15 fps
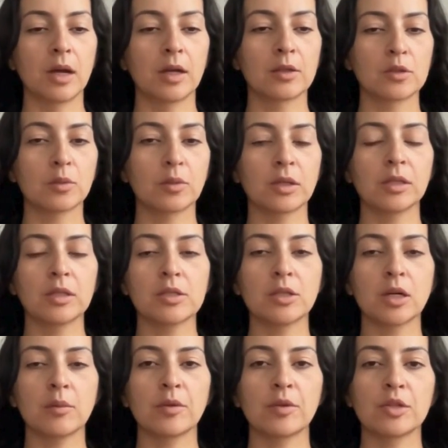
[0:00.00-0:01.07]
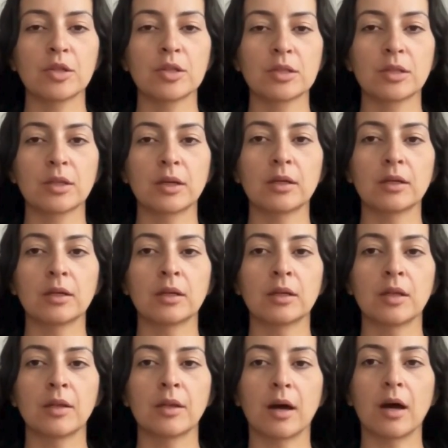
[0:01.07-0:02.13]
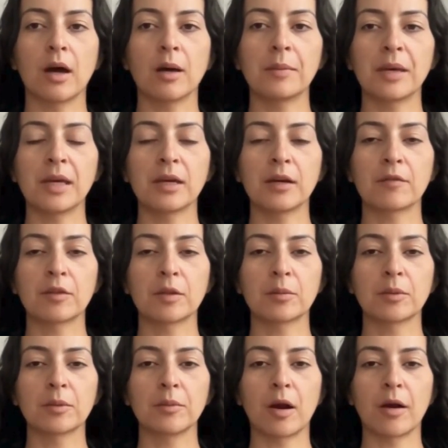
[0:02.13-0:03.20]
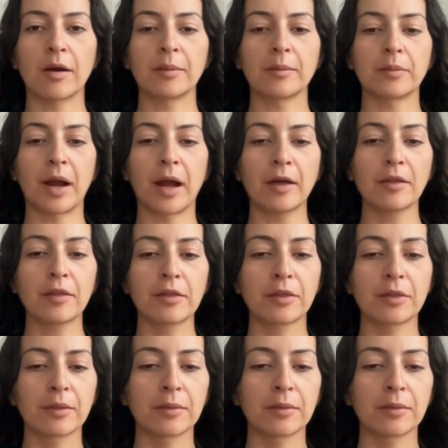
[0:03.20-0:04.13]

And so we're gonna start with just the humming of the Brahmari breath.